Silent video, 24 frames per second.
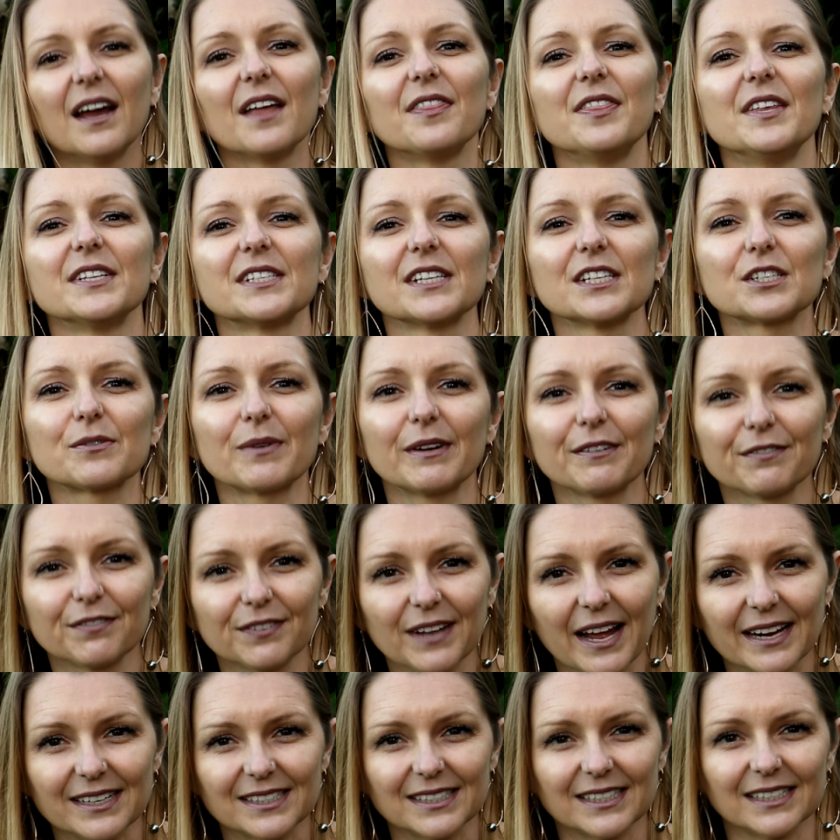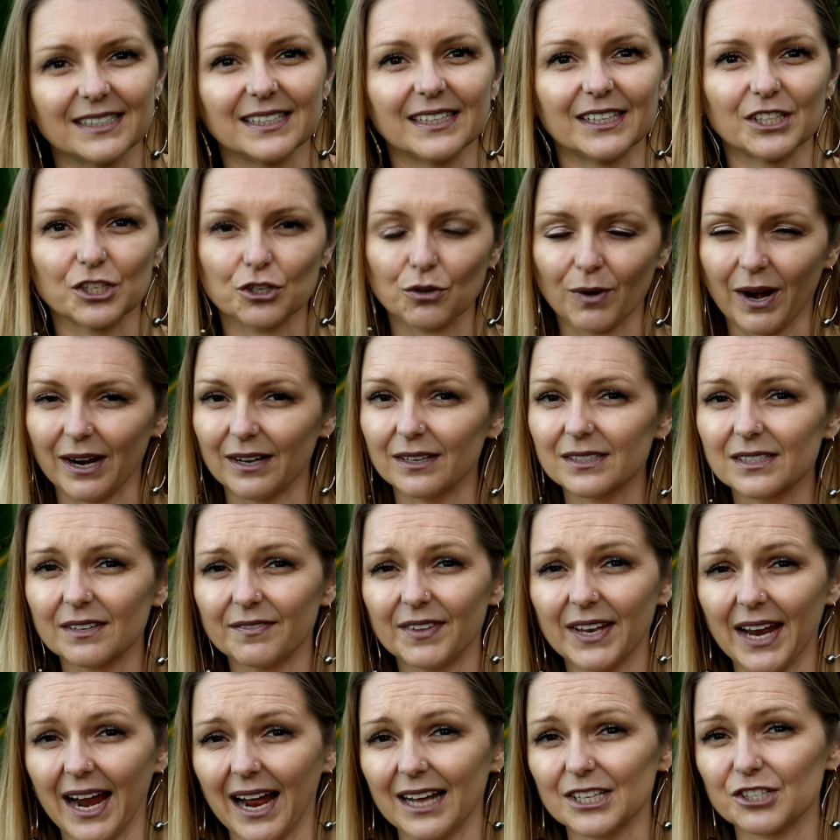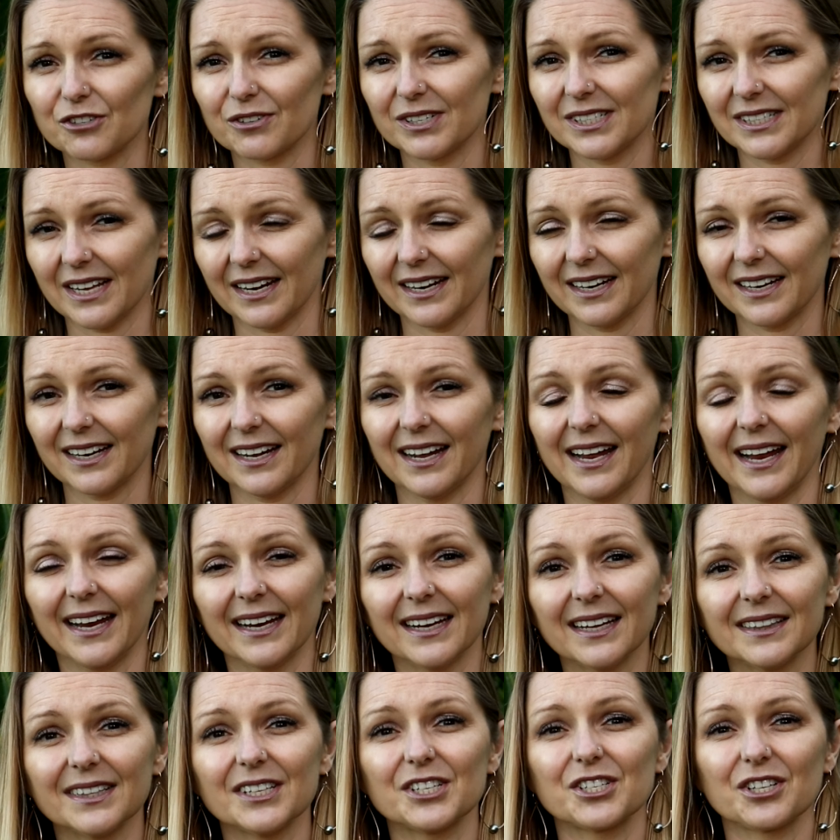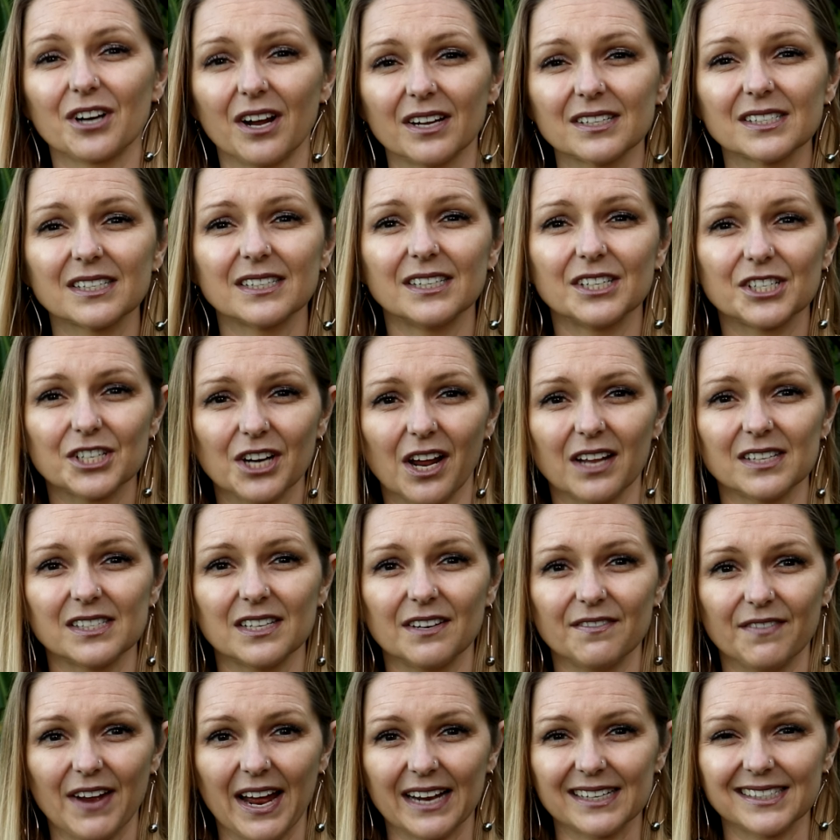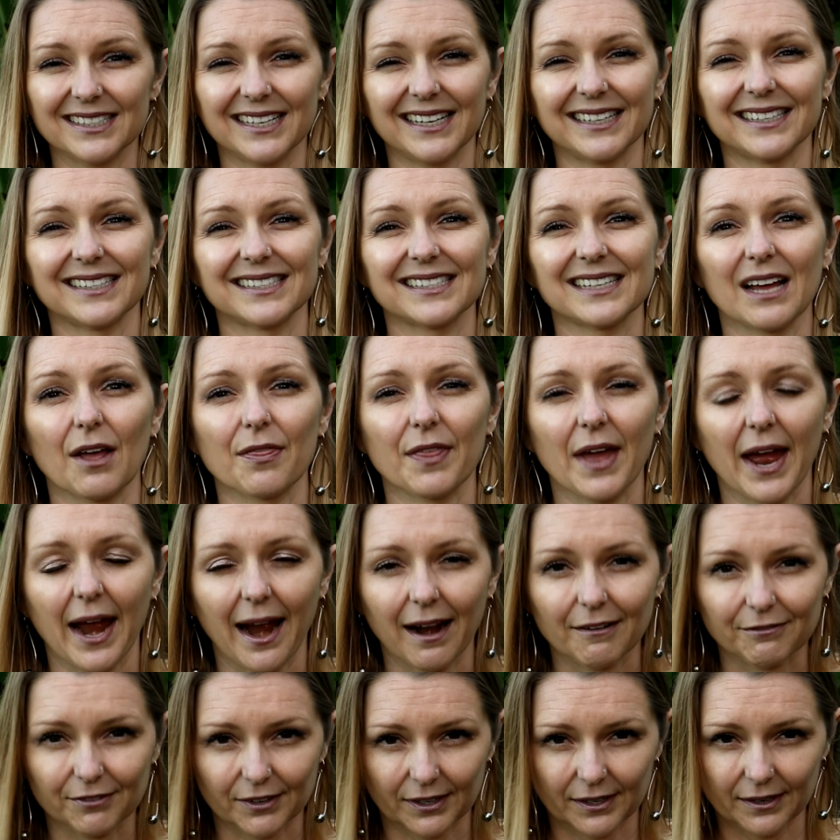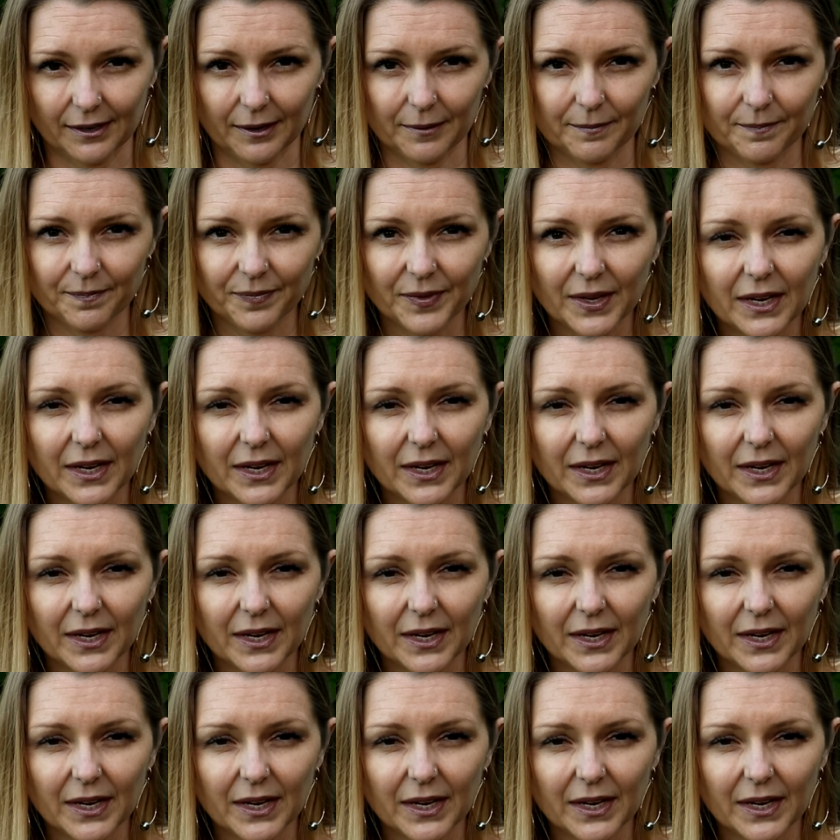This is reflected in trials of the AstraZeneca and the Johnson & Johnson vaccine in South Africa.